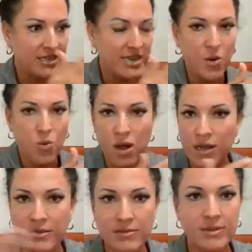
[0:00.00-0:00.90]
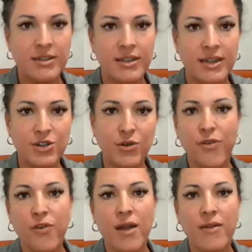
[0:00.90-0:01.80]
day one until
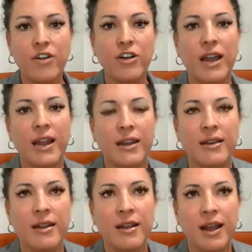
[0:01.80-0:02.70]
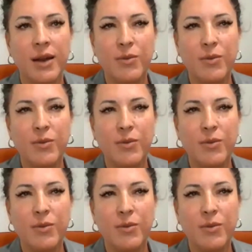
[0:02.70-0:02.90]
forever. And